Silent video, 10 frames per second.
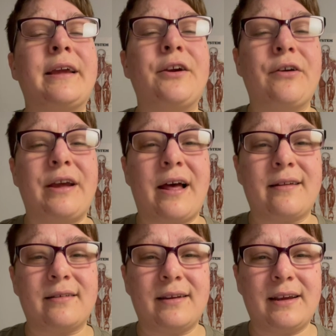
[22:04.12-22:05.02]

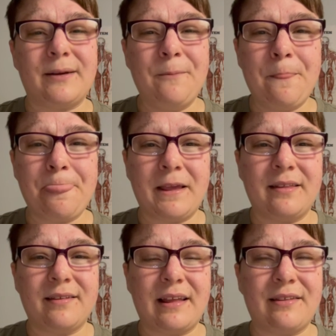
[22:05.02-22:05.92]
curiosity
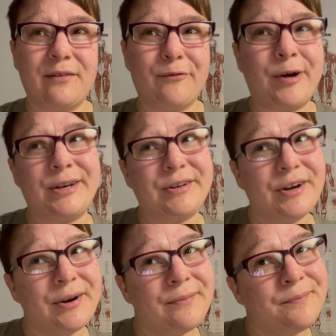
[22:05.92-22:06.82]
and sense of
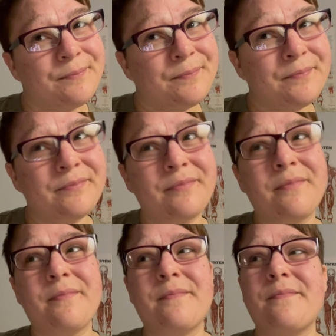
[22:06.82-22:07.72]
wonder
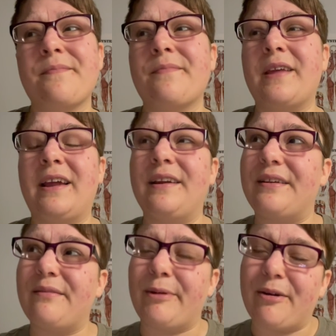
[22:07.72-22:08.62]
and
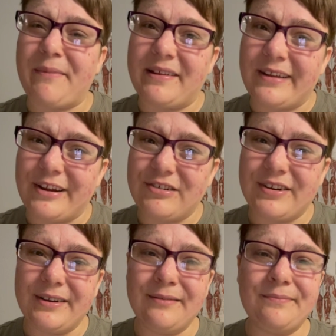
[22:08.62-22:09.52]
experimentation